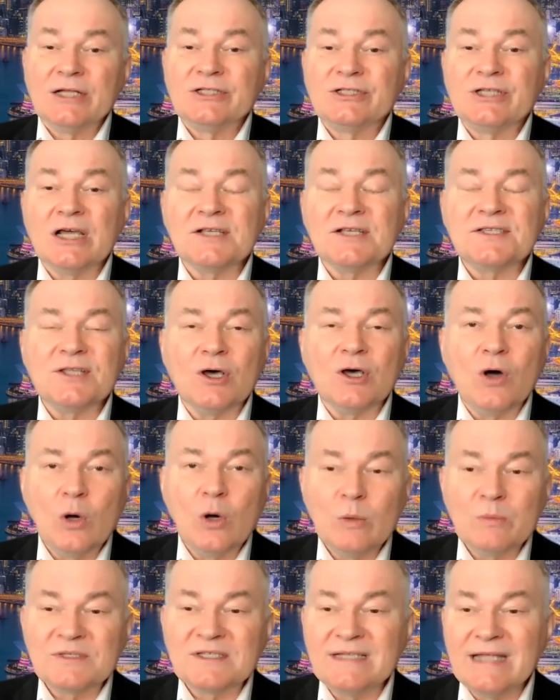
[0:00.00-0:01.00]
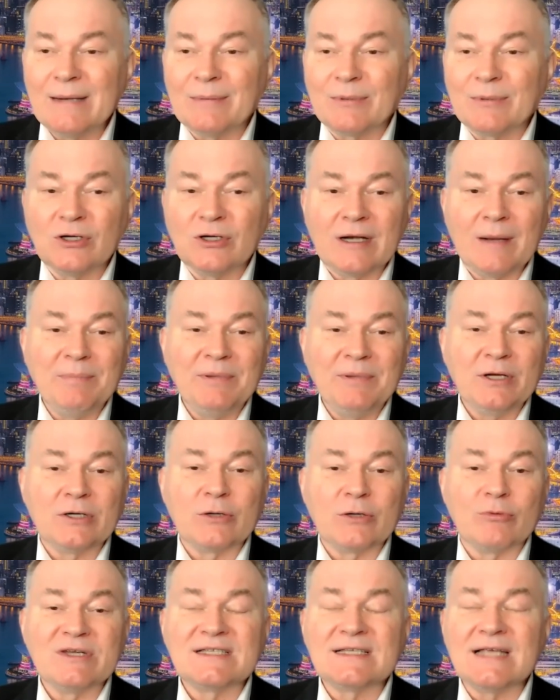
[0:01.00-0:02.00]
Does the home's neighborhood appear
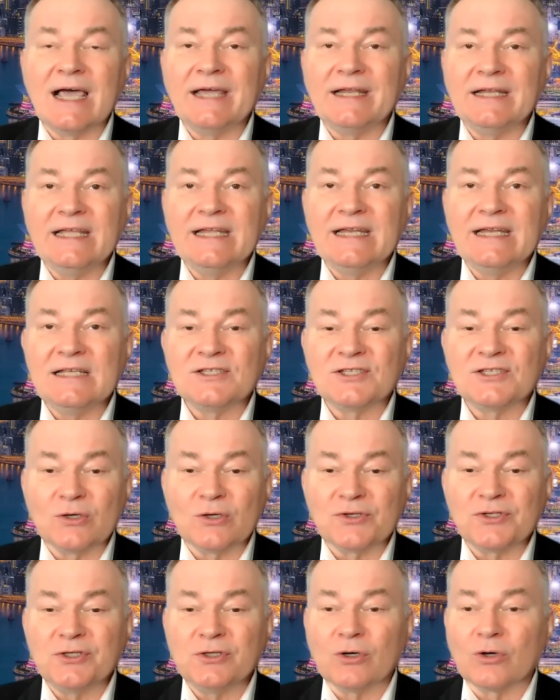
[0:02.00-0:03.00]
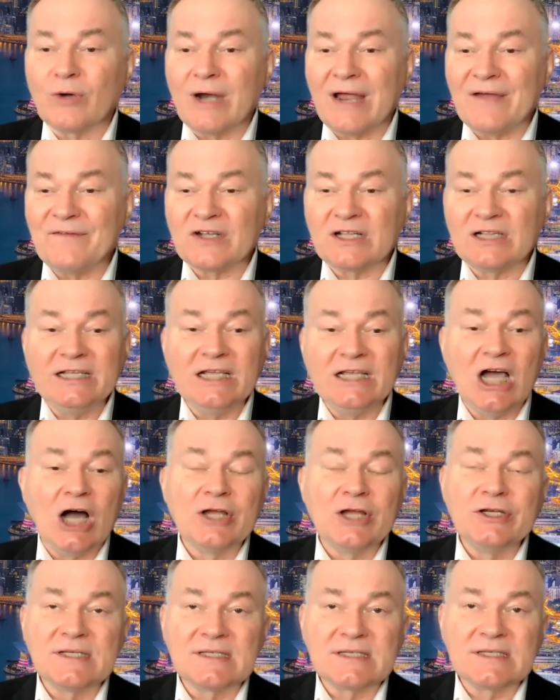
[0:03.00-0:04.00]
to reside in a sociographically
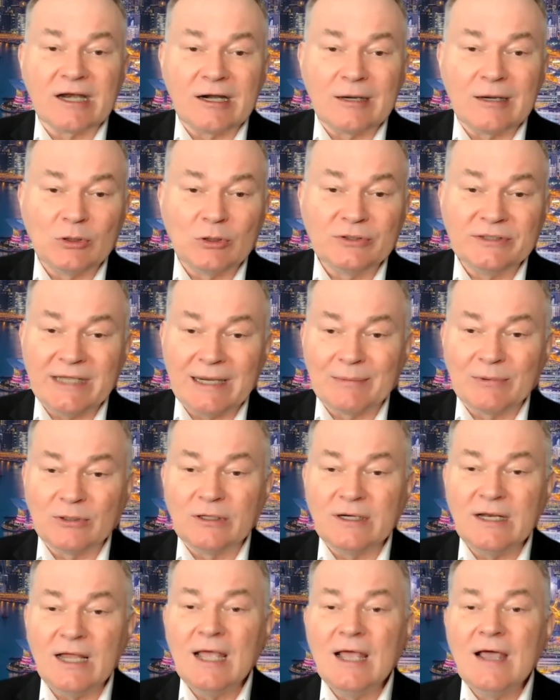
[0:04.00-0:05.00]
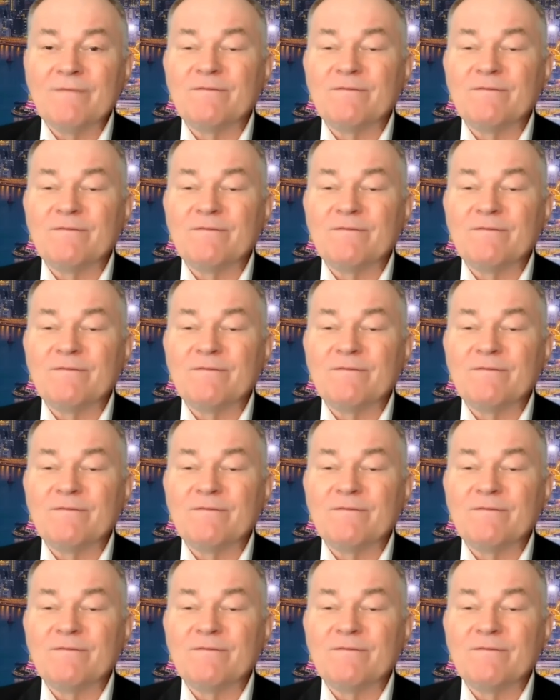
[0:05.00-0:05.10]
undesirable neighborhood